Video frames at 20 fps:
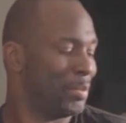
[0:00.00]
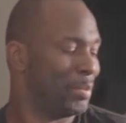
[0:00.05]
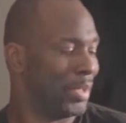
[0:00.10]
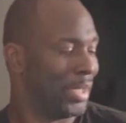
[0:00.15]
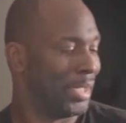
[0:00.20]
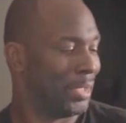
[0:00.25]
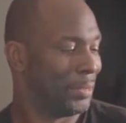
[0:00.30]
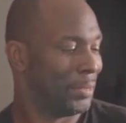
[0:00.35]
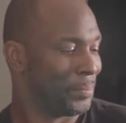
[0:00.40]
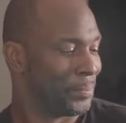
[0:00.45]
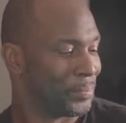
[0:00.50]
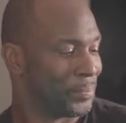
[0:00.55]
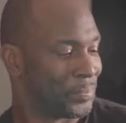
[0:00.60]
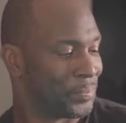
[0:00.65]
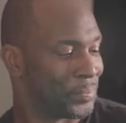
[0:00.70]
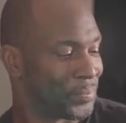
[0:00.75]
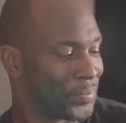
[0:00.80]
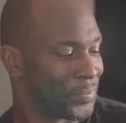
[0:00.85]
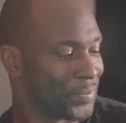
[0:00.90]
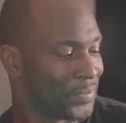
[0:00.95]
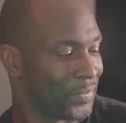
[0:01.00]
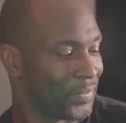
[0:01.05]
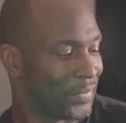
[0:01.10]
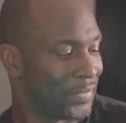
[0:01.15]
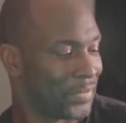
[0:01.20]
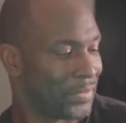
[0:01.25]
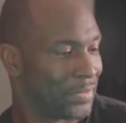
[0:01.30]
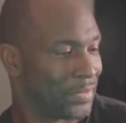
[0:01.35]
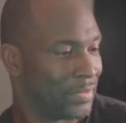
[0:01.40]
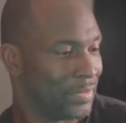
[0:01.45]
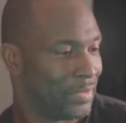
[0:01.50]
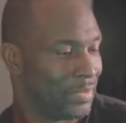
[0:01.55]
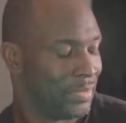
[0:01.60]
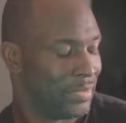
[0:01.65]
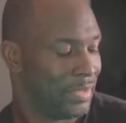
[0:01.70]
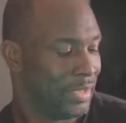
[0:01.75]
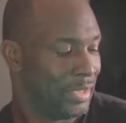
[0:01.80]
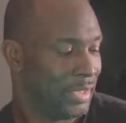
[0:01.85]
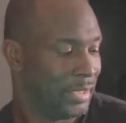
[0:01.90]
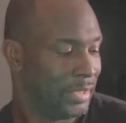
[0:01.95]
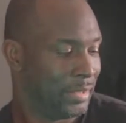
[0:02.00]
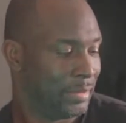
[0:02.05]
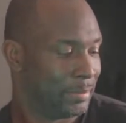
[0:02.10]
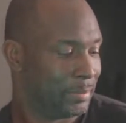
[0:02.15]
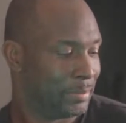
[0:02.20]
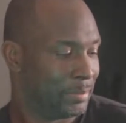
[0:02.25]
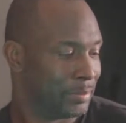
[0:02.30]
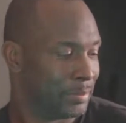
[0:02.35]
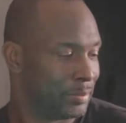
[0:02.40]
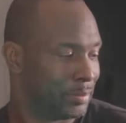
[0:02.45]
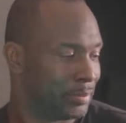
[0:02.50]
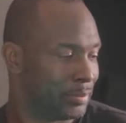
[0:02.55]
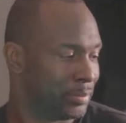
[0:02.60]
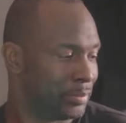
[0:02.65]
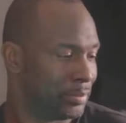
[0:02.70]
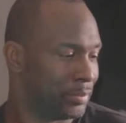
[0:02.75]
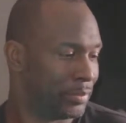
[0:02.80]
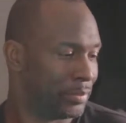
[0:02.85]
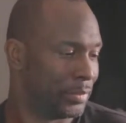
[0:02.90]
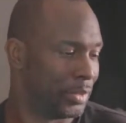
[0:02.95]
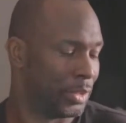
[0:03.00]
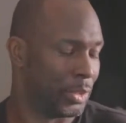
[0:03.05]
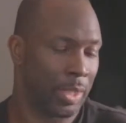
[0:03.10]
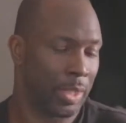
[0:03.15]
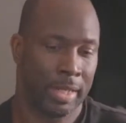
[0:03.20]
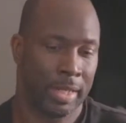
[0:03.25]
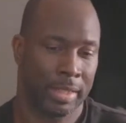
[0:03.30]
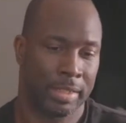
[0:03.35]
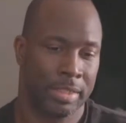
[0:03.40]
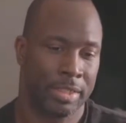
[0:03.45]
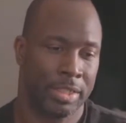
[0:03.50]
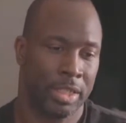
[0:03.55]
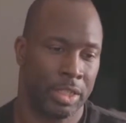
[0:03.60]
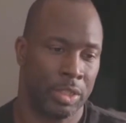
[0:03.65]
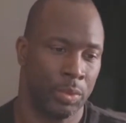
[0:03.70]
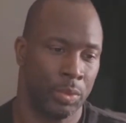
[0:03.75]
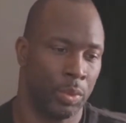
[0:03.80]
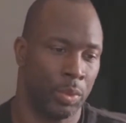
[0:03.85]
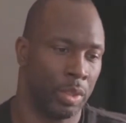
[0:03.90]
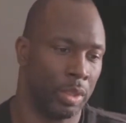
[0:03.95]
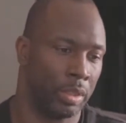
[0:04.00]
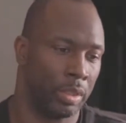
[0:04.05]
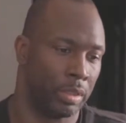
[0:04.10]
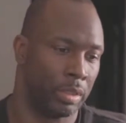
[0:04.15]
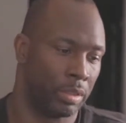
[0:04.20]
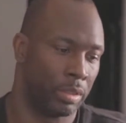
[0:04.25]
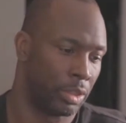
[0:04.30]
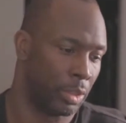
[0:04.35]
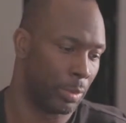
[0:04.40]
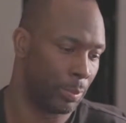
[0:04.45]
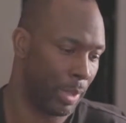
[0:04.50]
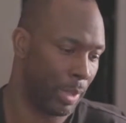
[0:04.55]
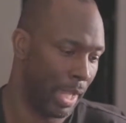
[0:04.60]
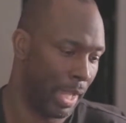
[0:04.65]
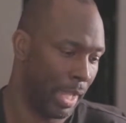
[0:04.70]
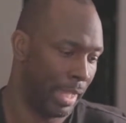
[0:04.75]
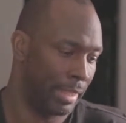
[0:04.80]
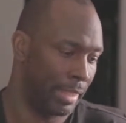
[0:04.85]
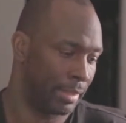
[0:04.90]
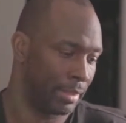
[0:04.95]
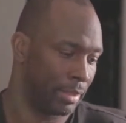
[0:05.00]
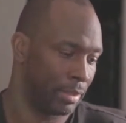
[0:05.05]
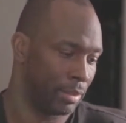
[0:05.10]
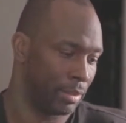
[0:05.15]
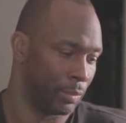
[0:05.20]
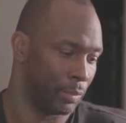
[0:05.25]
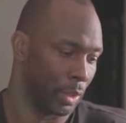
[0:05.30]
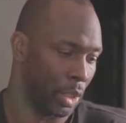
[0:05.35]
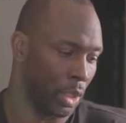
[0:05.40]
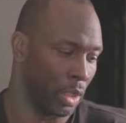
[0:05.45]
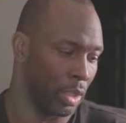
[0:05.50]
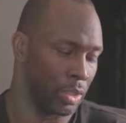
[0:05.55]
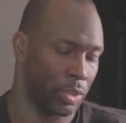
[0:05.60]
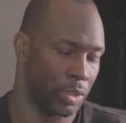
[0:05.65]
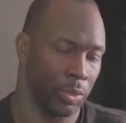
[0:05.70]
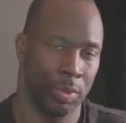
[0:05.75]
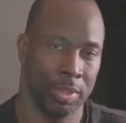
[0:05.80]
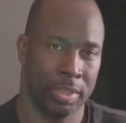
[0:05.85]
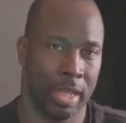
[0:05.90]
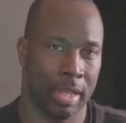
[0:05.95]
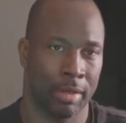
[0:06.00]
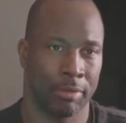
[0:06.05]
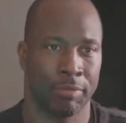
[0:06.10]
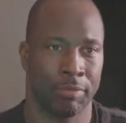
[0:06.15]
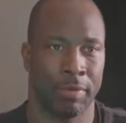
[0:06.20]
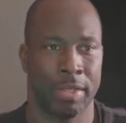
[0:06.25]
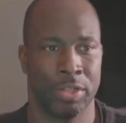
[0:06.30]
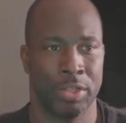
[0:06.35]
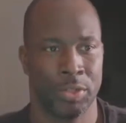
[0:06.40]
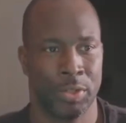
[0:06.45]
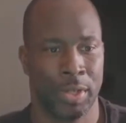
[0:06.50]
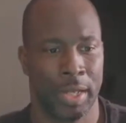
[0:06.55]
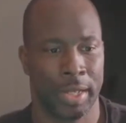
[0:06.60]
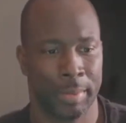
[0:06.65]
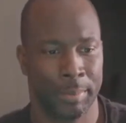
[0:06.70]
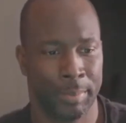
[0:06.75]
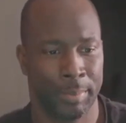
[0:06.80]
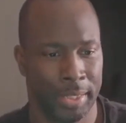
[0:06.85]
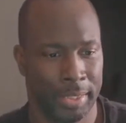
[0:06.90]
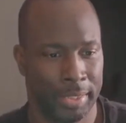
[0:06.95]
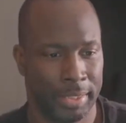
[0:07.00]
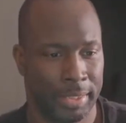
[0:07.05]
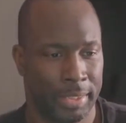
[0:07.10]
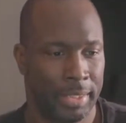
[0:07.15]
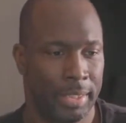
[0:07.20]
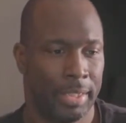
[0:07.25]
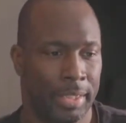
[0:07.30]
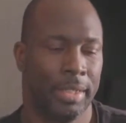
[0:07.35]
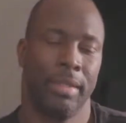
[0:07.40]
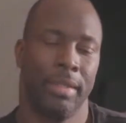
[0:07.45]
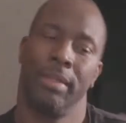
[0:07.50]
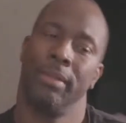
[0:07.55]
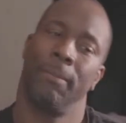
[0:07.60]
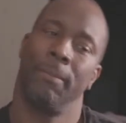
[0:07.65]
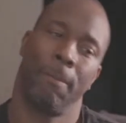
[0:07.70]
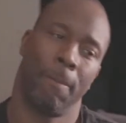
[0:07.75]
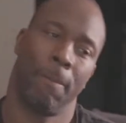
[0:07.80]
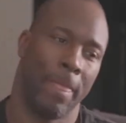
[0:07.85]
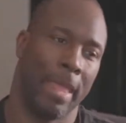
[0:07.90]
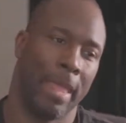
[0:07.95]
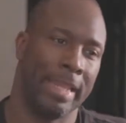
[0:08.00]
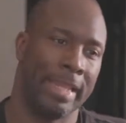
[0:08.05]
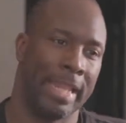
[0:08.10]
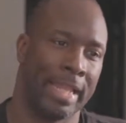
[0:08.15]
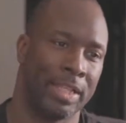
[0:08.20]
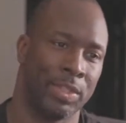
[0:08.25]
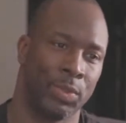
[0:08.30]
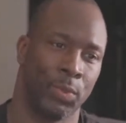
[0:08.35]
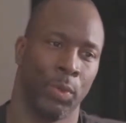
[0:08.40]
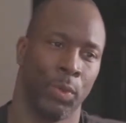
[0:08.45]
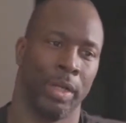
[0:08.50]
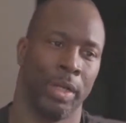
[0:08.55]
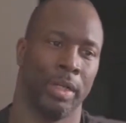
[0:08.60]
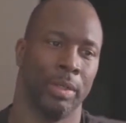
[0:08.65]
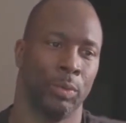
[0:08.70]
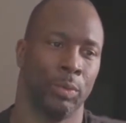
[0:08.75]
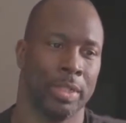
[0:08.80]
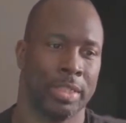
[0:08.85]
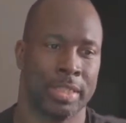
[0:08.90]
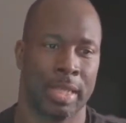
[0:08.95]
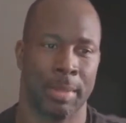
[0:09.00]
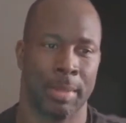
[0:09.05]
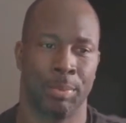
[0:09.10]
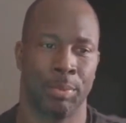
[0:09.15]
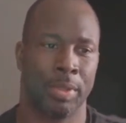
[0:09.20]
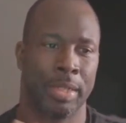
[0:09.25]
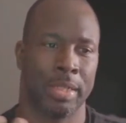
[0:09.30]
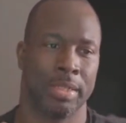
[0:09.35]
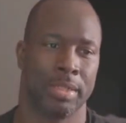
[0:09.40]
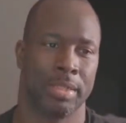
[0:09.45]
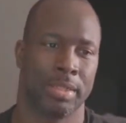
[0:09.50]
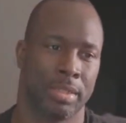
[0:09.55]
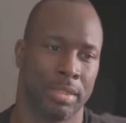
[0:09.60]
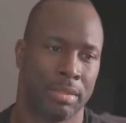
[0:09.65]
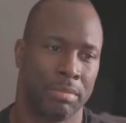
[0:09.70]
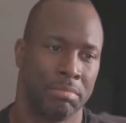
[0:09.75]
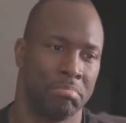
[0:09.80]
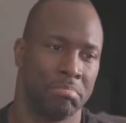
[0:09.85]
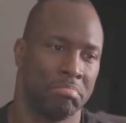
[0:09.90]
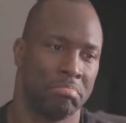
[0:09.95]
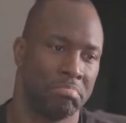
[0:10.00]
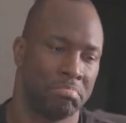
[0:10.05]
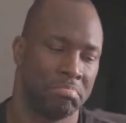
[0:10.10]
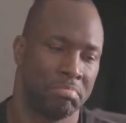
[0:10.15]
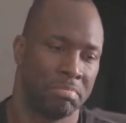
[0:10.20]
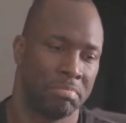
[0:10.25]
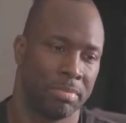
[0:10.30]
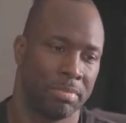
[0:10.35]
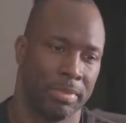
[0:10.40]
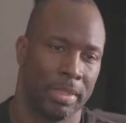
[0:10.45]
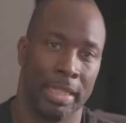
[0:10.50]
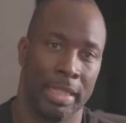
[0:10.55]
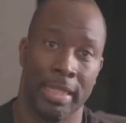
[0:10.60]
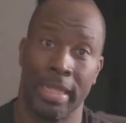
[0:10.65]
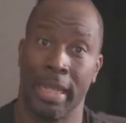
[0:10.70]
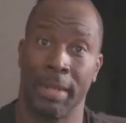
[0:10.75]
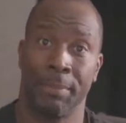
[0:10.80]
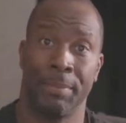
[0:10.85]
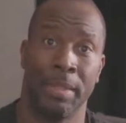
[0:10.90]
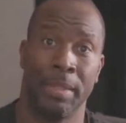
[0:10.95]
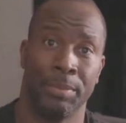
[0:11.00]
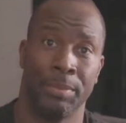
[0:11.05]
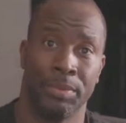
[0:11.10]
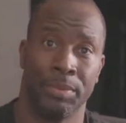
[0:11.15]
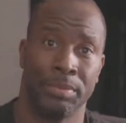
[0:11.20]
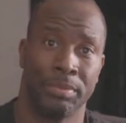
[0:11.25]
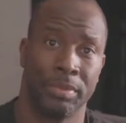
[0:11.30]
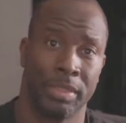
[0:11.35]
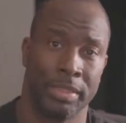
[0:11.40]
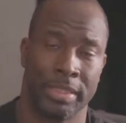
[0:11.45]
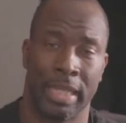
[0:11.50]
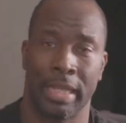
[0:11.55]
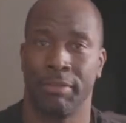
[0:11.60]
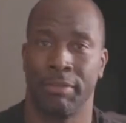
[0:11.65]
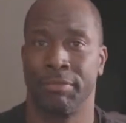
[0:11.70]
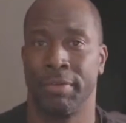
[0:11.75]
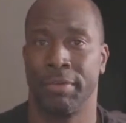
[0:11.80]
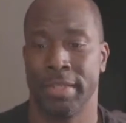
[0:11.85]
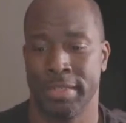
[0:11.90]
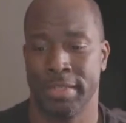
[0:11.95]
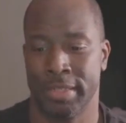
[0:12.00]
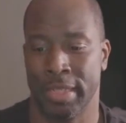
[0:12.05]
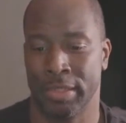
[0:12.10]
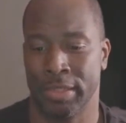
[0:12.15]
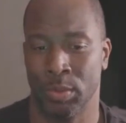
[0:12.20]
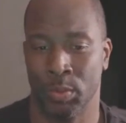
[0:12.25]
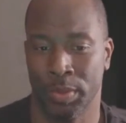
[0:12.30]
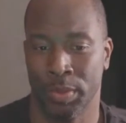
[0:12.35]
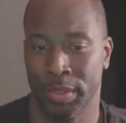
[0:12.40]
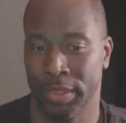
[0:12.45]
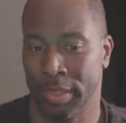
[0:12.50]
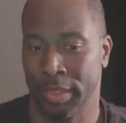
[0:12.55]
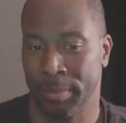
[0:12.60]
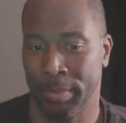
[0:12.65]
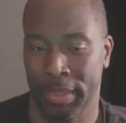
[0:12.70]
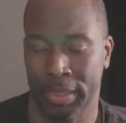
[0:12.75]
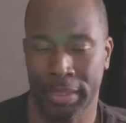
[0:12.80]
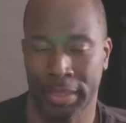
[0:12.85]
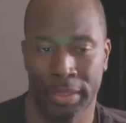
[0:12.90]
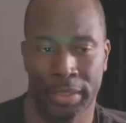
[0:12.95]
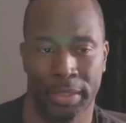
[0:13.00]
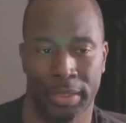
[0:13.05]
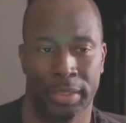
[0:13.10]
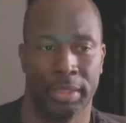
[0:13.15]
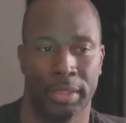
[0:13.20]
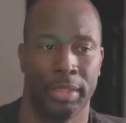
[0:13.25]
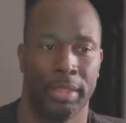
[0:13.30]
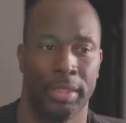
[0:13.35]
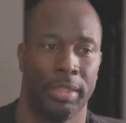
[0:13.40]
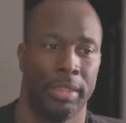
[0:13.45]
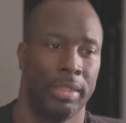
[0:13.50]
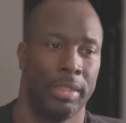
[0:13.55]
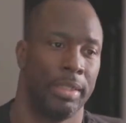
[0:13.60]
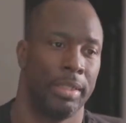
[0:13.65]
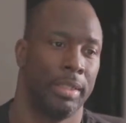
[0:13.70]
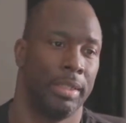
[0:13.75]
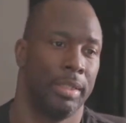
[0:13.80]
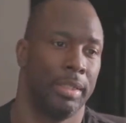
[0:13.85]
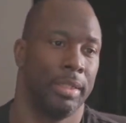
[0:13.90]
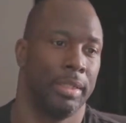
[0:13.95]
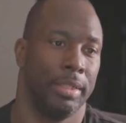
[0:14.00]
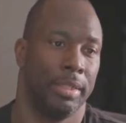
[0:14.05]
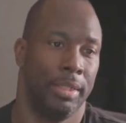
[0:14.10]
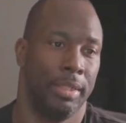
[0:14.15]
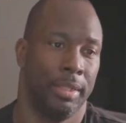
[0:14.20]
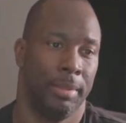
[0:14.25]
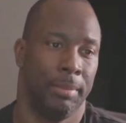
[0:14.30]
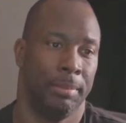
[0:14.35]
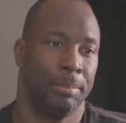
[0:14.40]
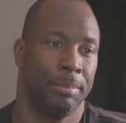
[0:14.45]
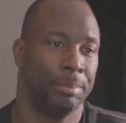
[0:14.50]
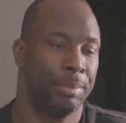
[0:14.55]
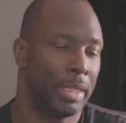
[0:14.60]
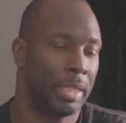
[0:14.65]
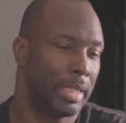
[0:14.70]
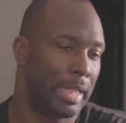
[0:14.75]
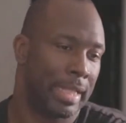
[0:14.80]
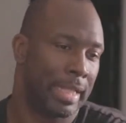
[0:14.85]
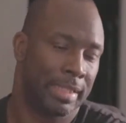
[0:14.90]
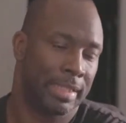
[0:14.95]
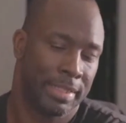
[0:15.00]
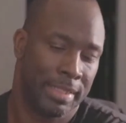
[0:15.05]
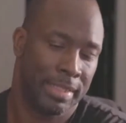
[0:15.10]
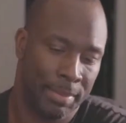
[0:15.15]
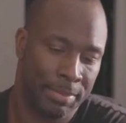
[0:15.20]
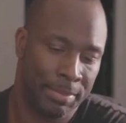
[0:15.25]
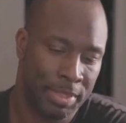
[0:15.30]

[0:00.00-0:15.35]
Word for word: but um, you got to continue on your path regardless of what sacrifices you got to make, and that's where what separates a lot of people, the sacrifices that they're willing to make. Um, but at the same